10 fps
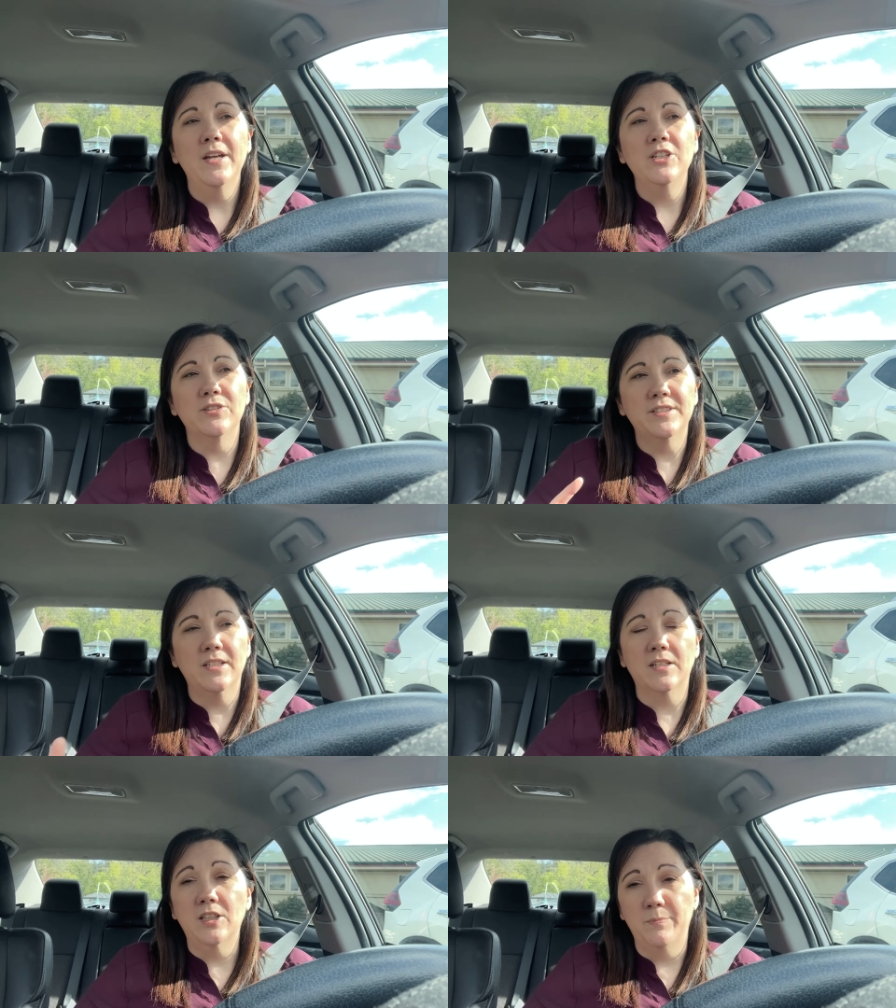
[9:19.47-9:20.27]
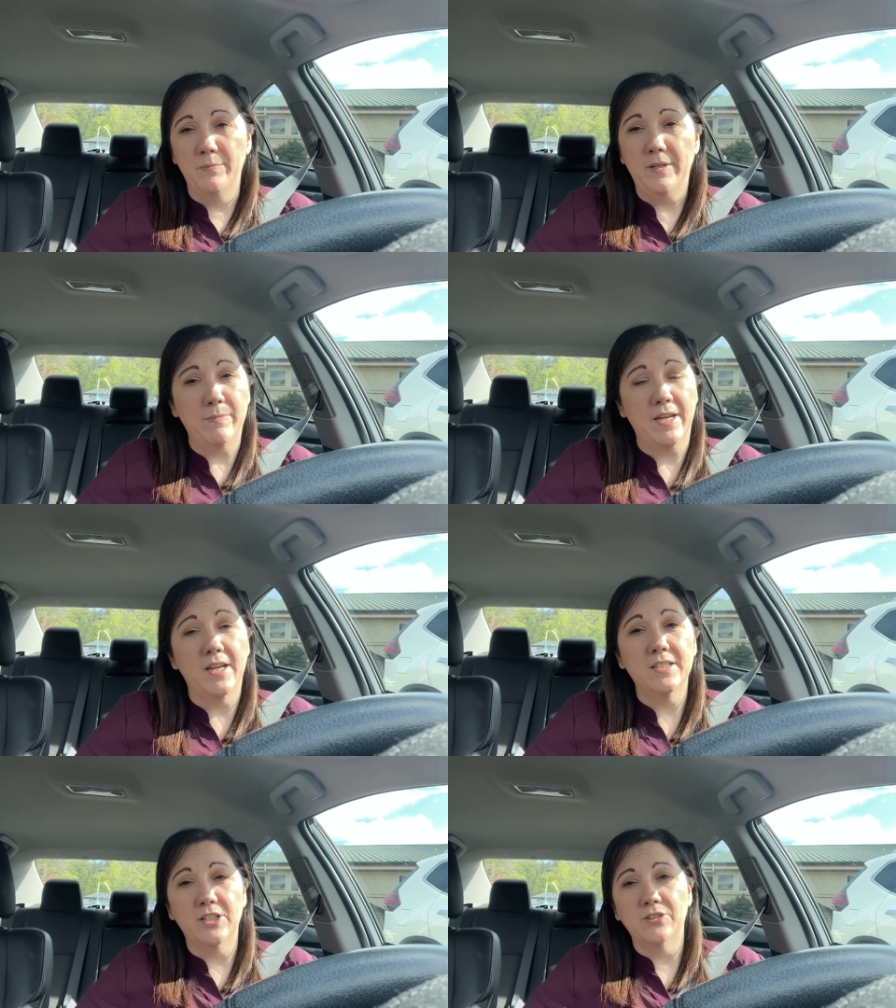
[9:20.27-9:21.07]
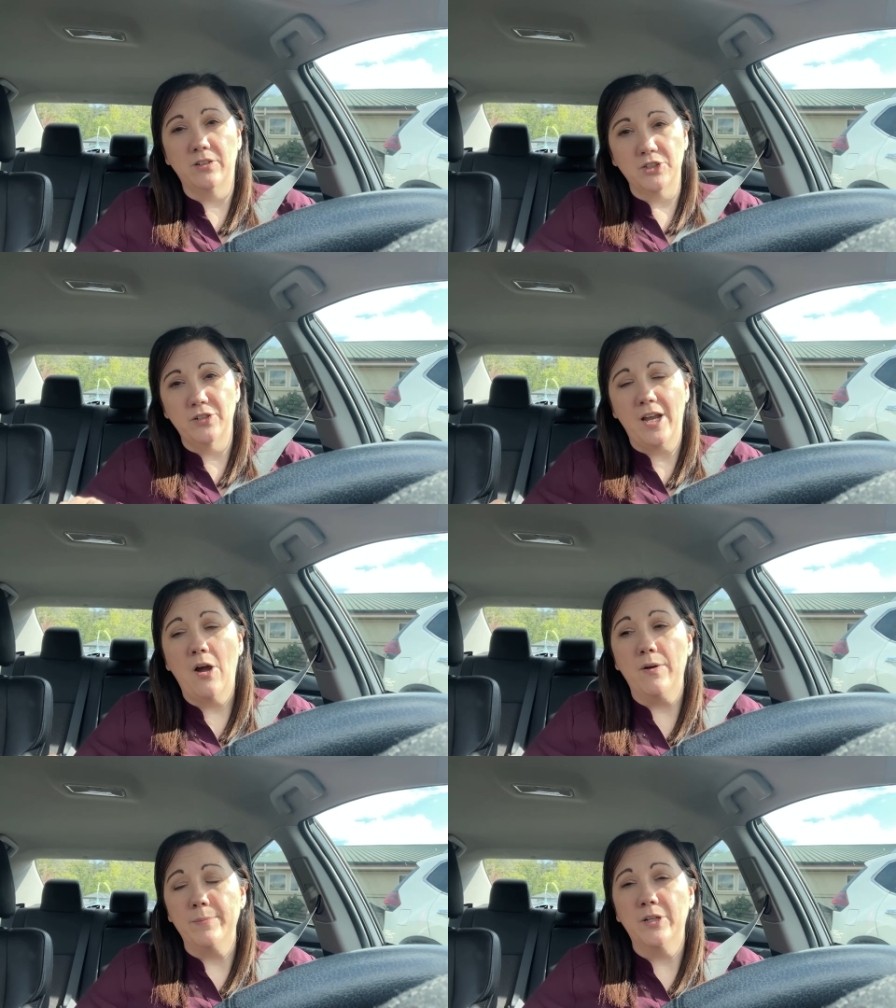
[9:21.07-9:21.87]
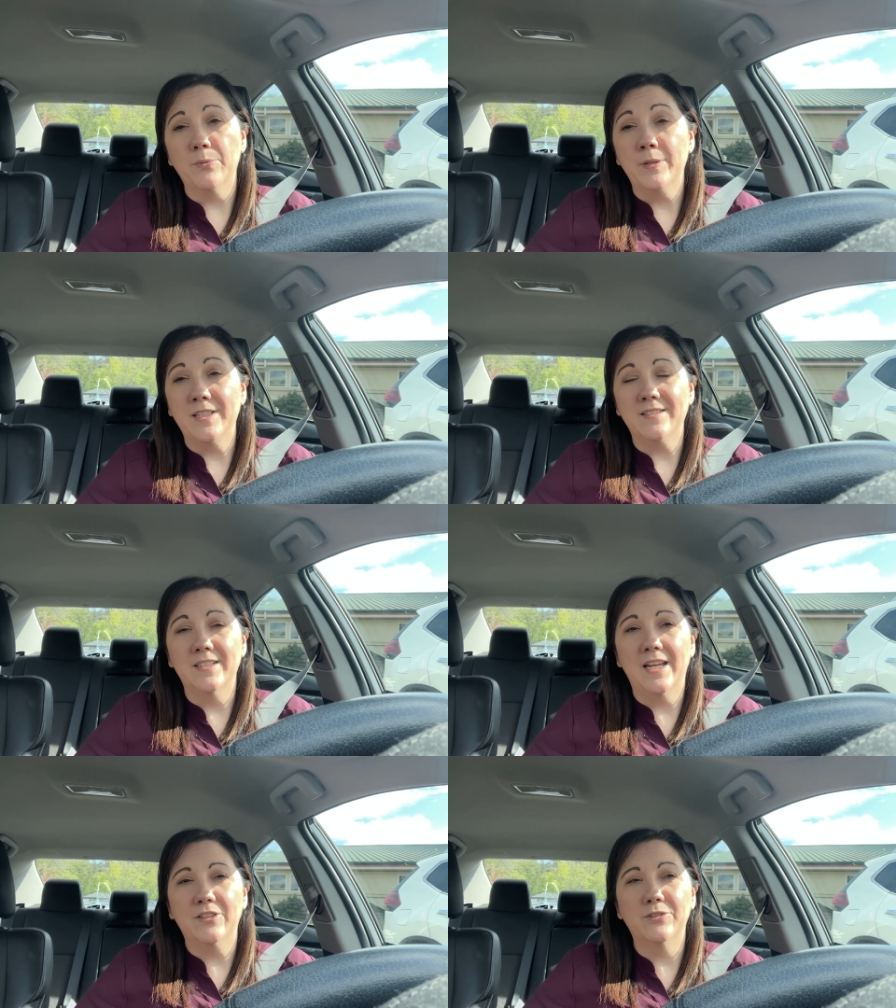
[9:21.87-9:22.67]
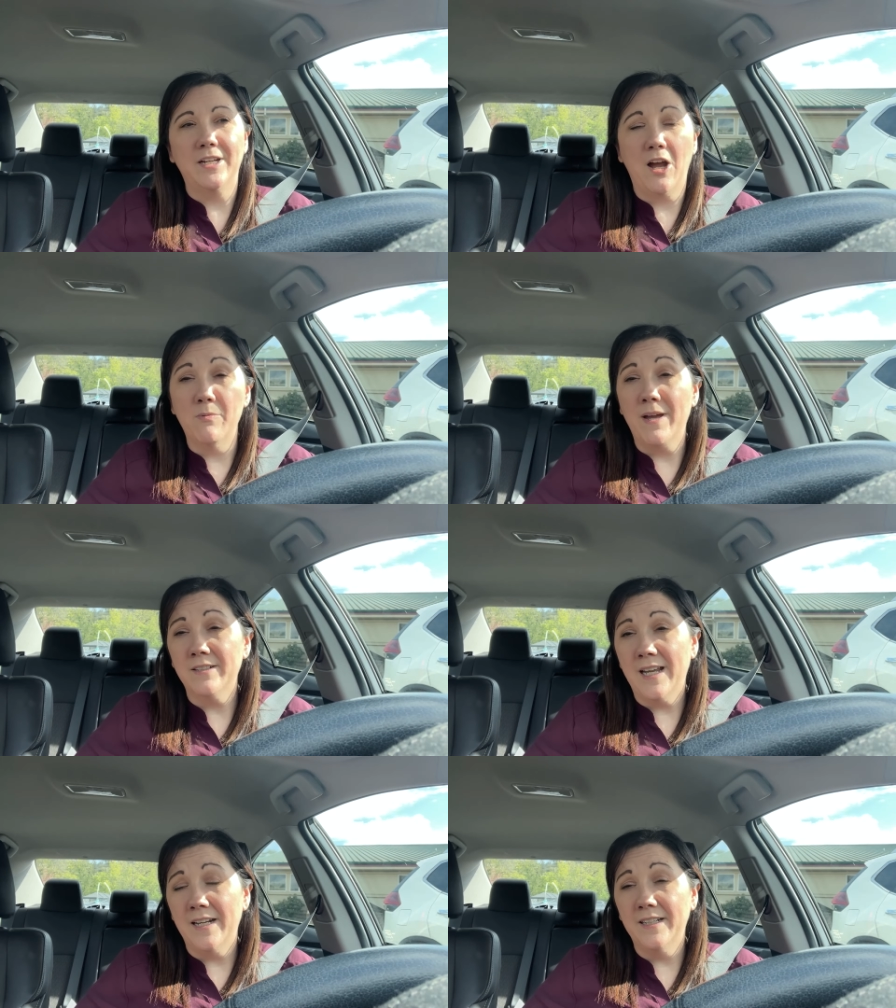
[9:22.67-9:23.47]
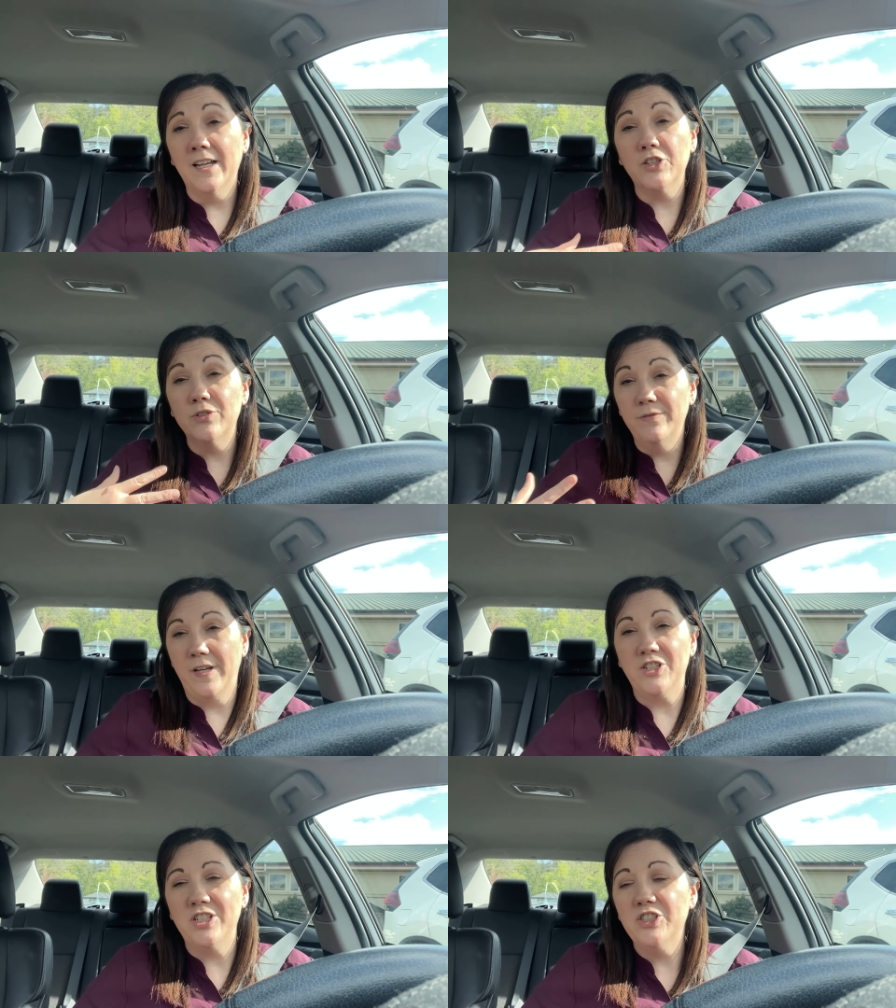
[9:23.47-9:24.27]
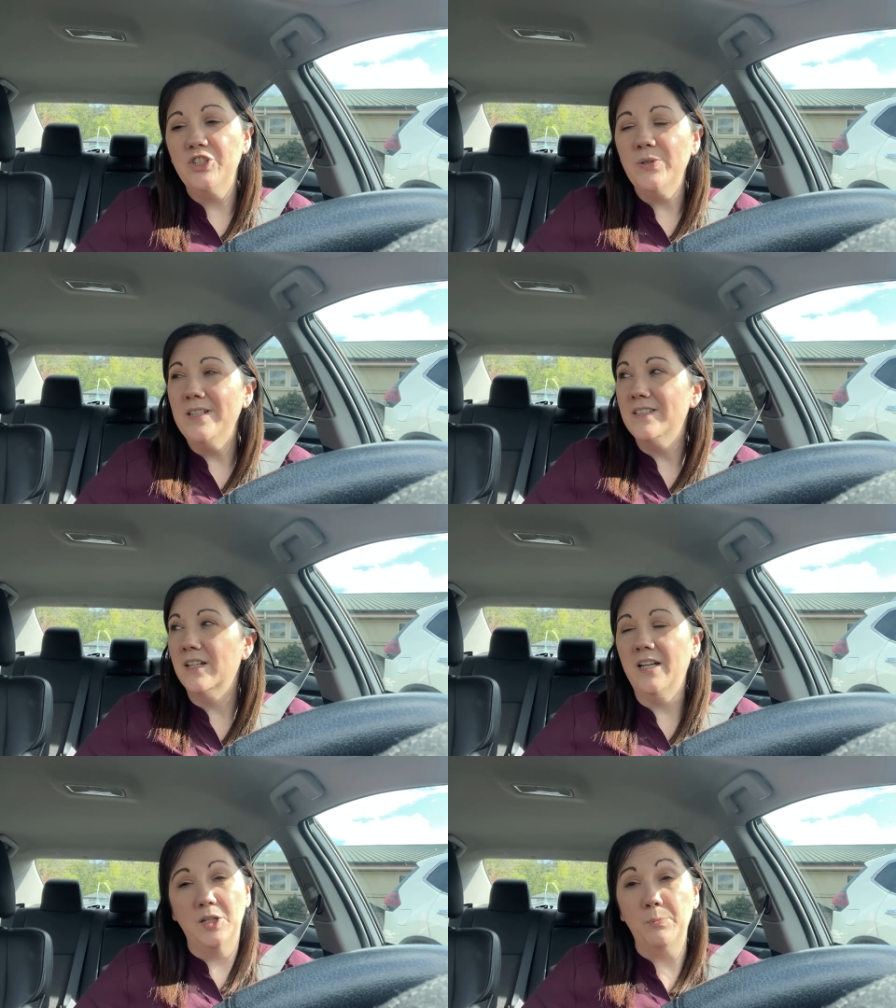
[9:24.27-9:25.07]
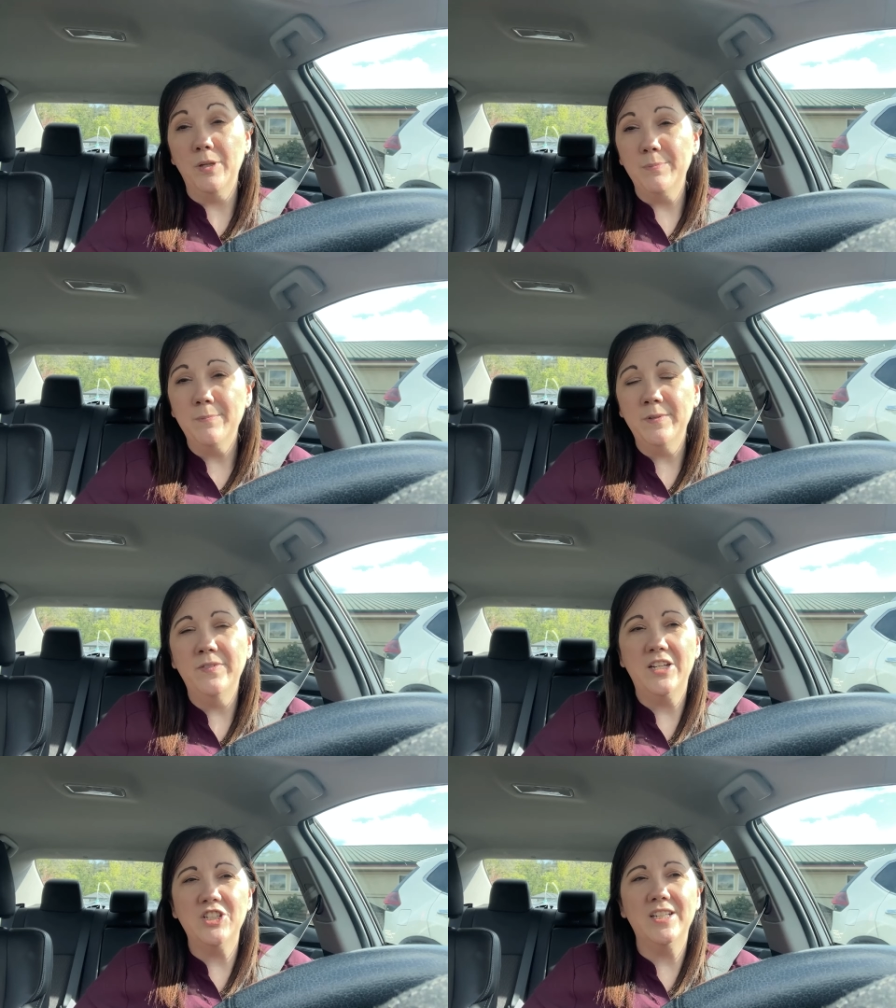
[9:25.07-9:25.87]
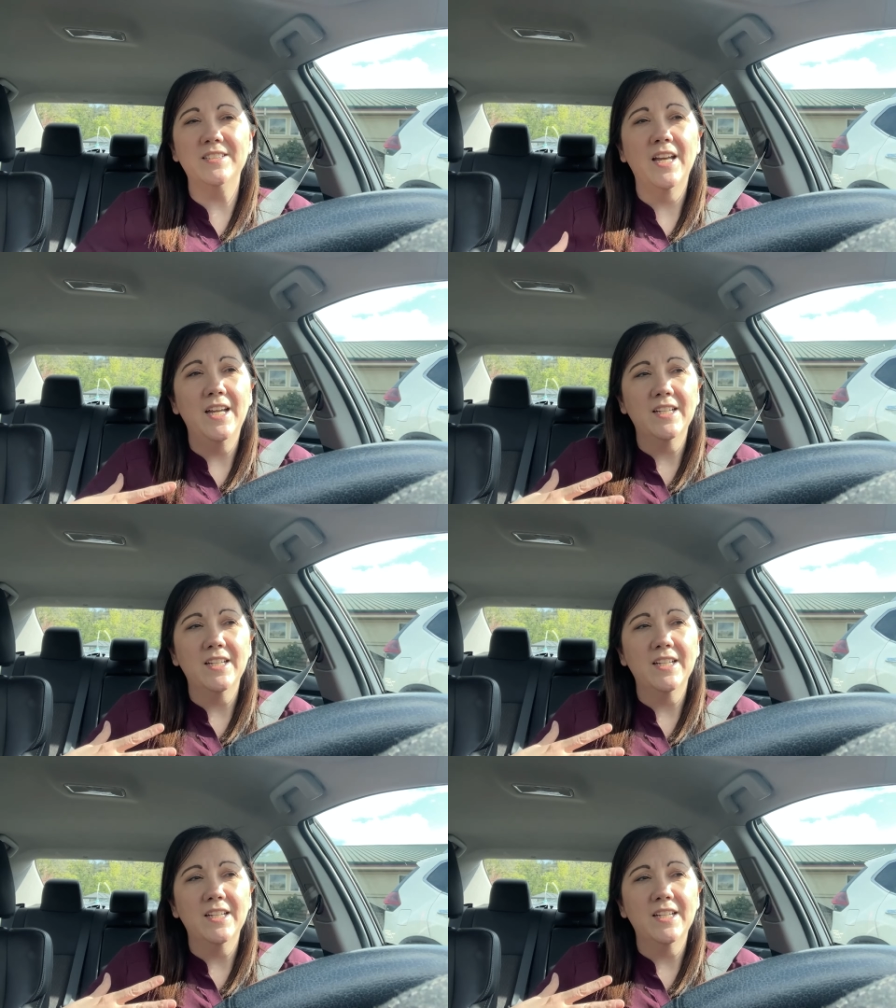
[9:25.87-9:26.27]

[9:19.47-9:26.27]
You'll see the clip of me making dinner, and I'll show you how I'm gonna put that together and how I'm ad adding extra veggies to it to kind of plump up the veggies,